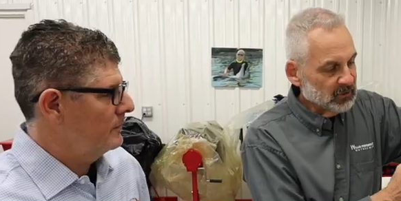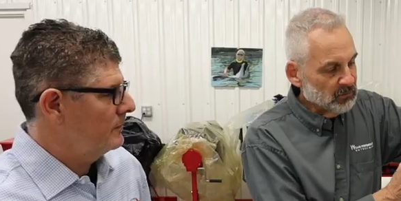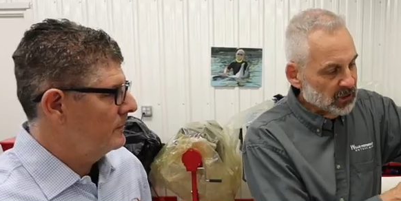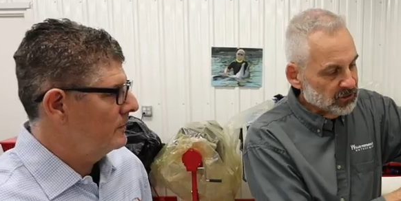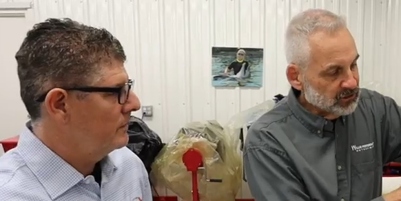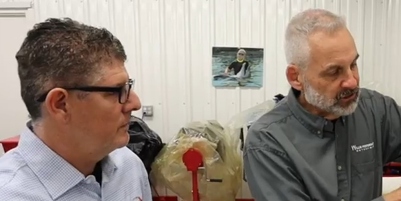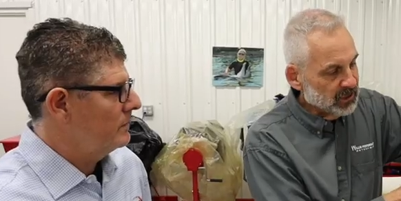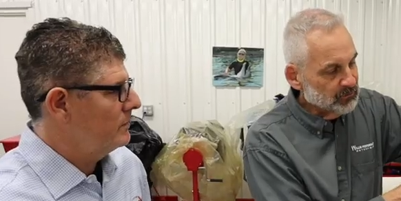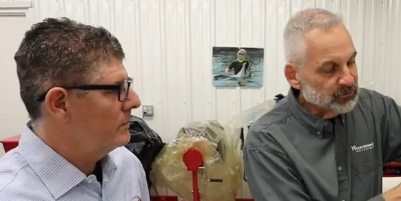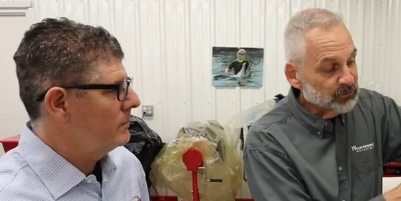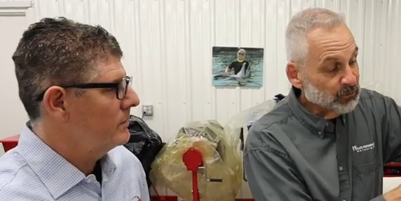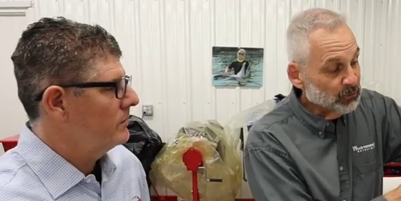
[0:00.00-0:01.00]
Speaker 1: the combustion
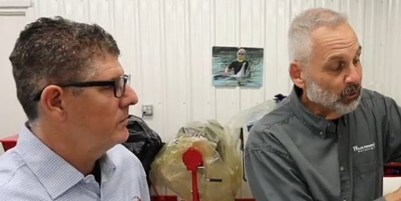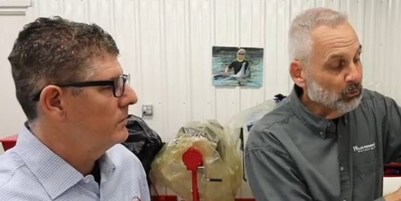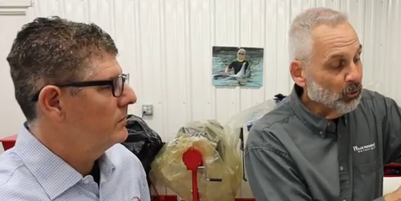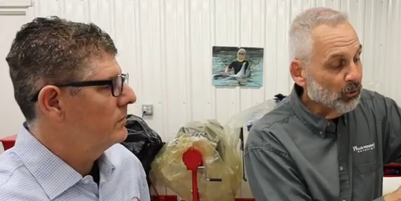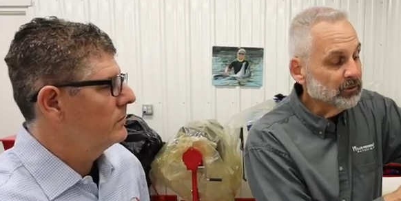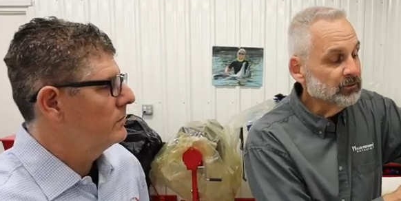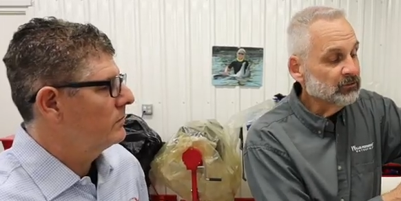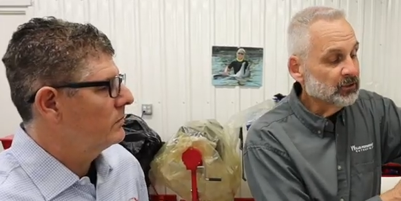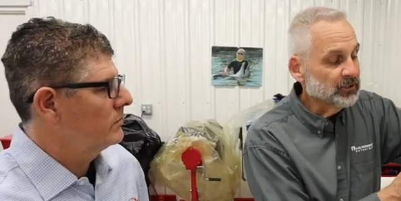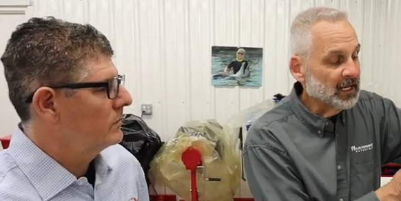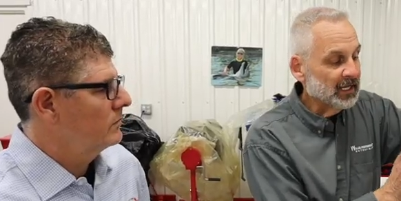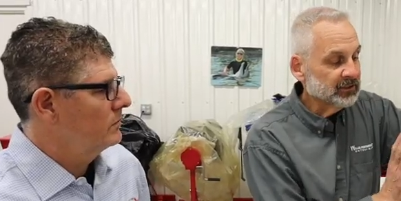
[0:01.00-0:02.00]
chambers we roll port and
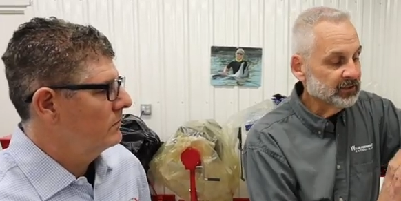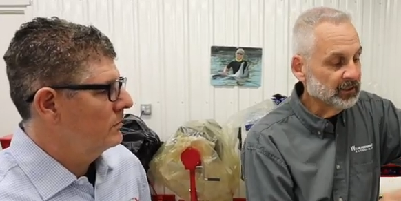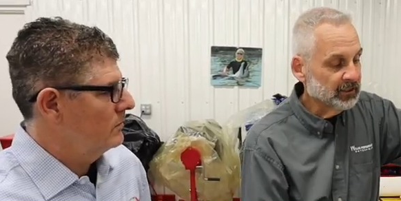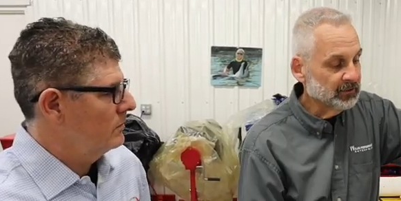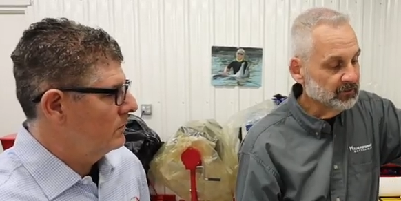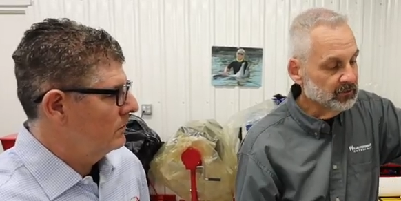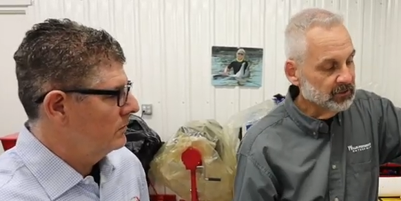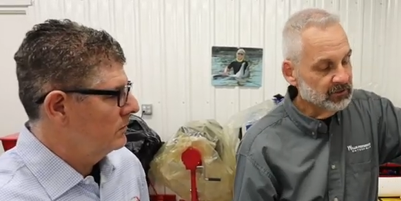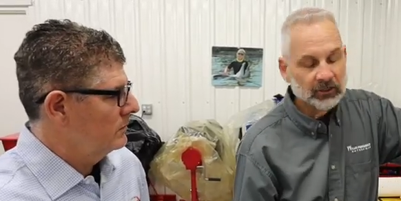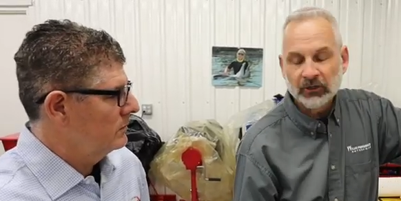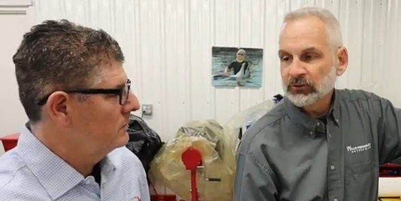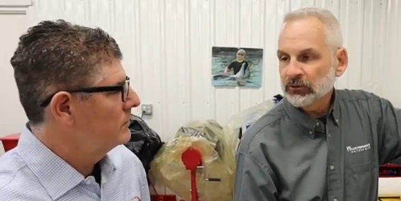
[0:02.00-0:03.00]
for knock. Uh,
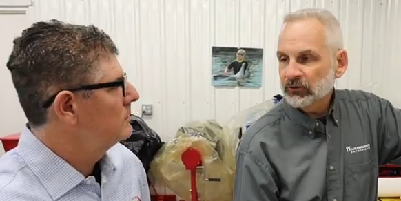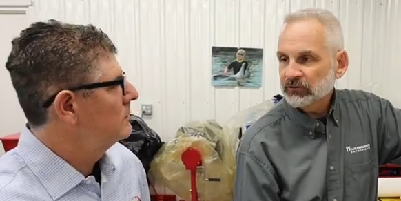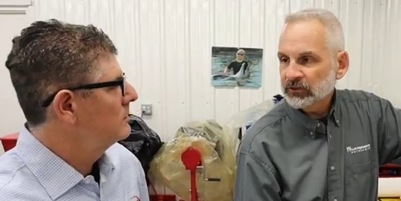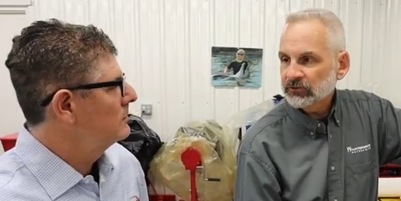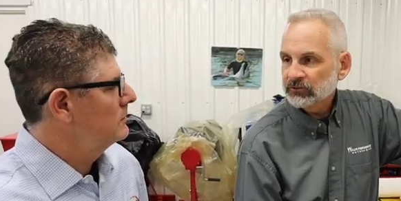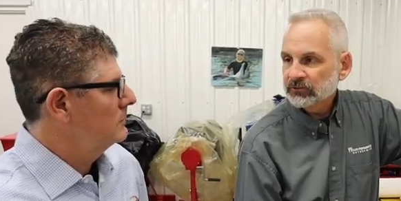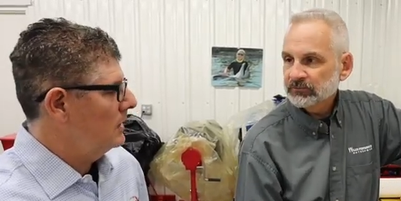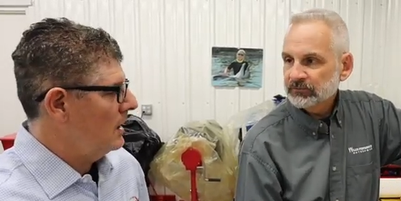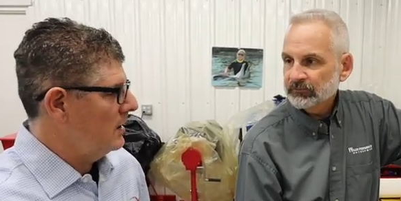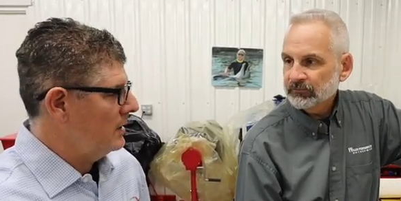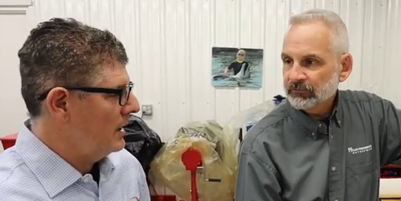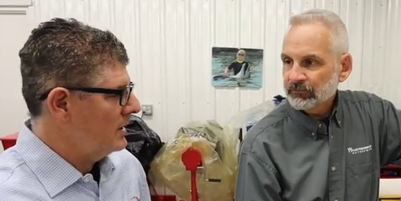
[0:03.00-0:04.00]
characteristics.
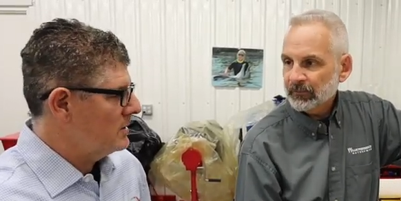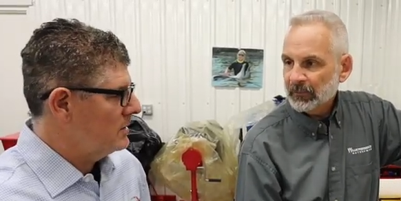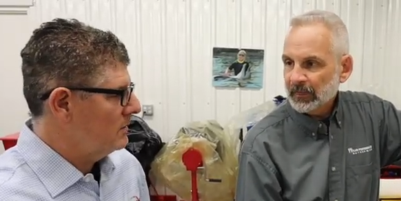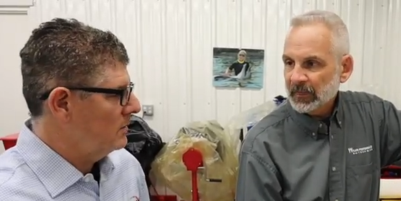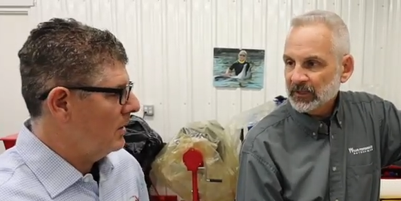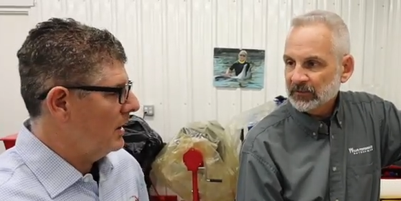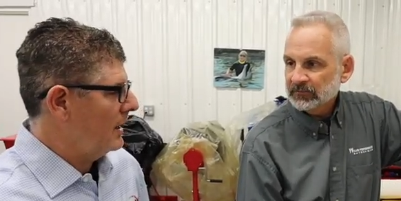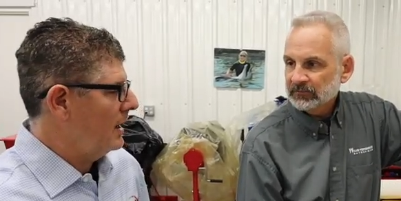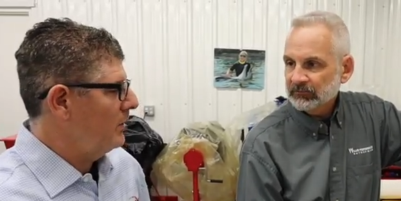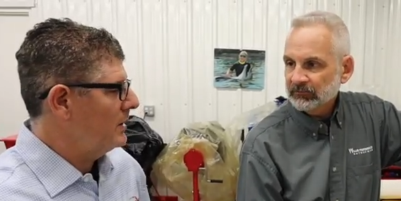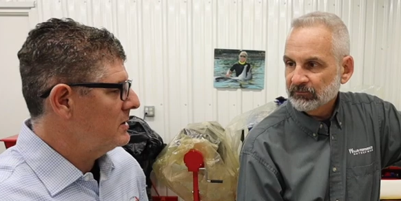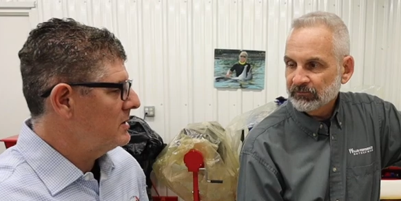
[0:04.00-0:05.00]
Speaker 2: Oh, nice. Well, I
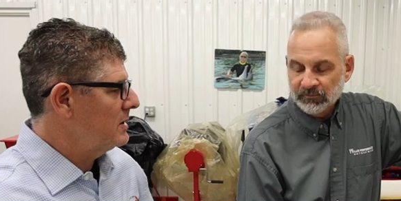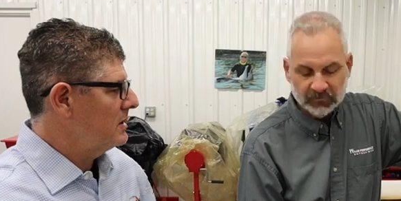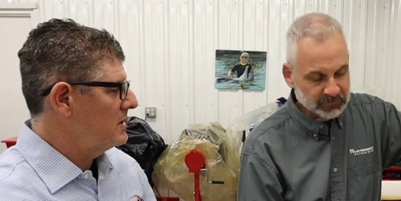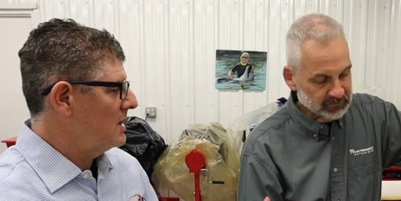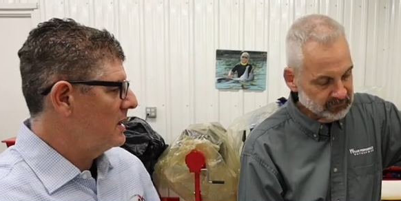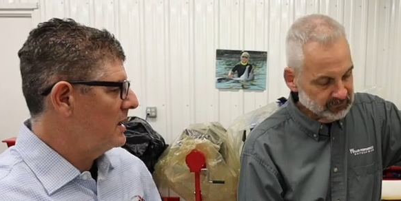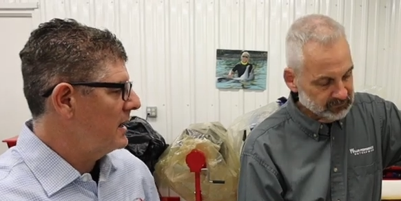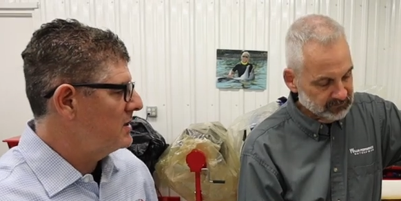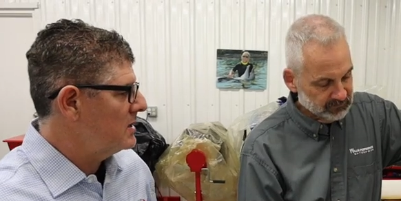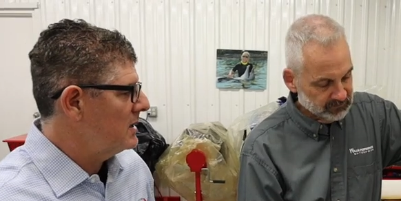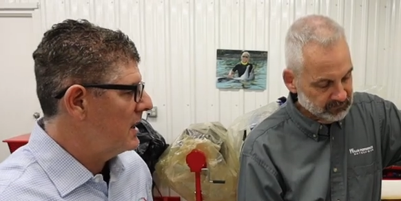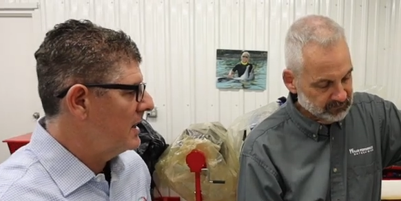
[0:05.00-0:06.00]
can't wait to see these on an
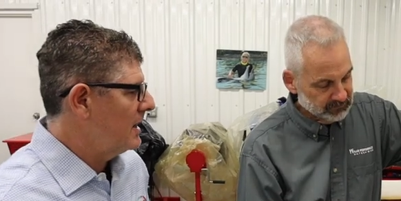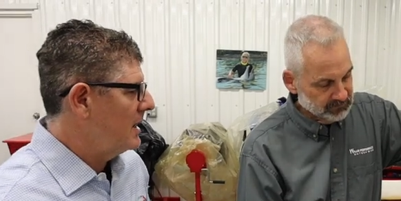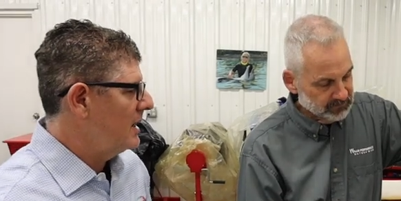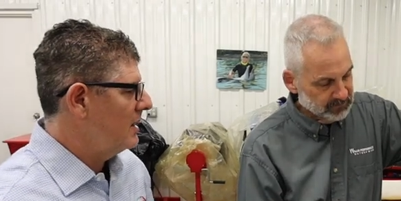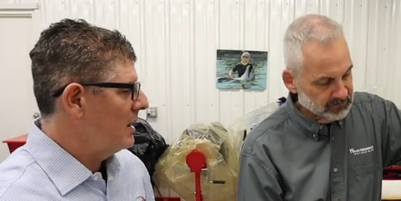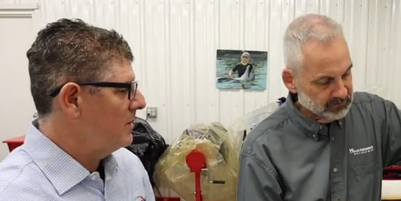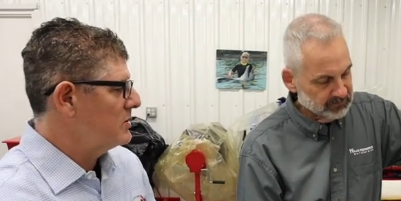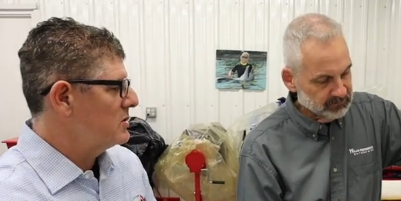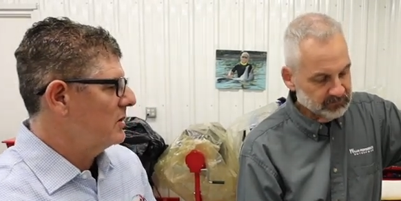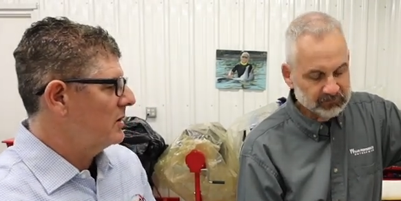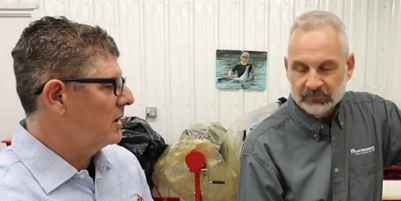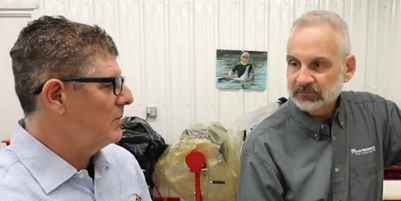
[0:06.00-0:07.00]
engine, and uh, I'm
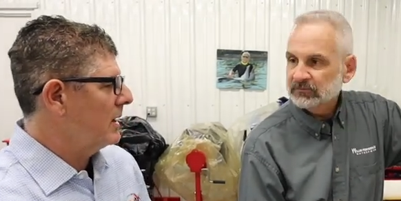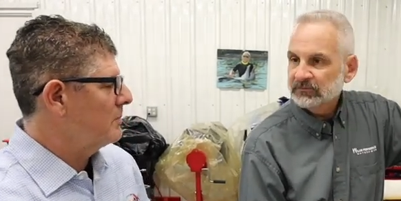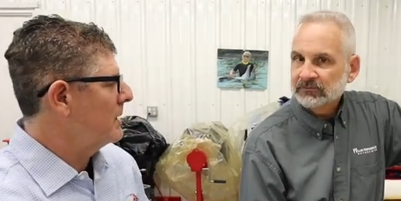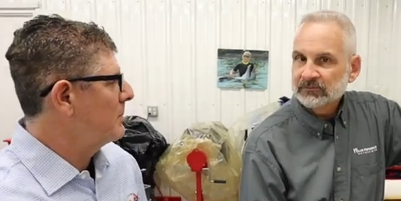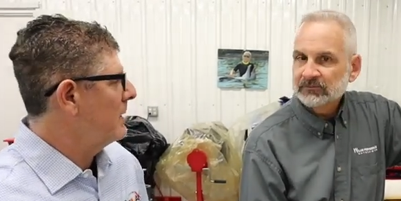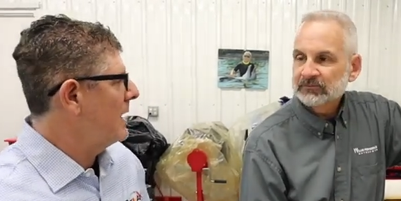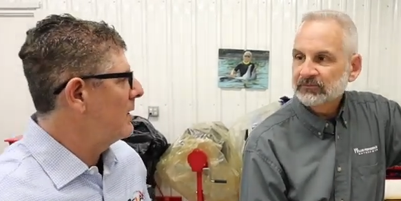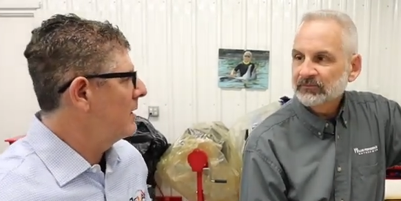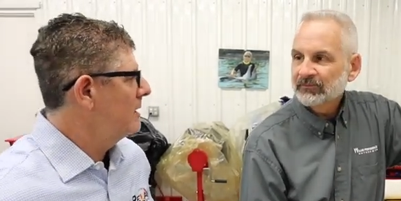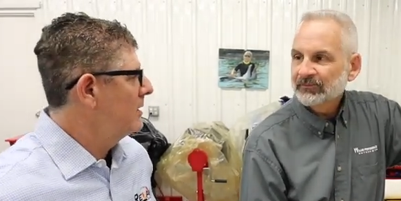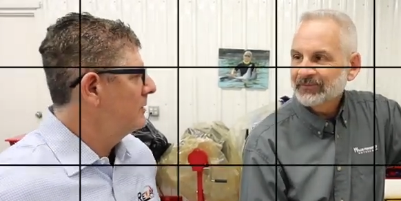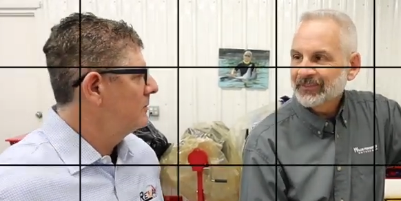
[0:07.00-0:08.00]
sure they're going to make big power.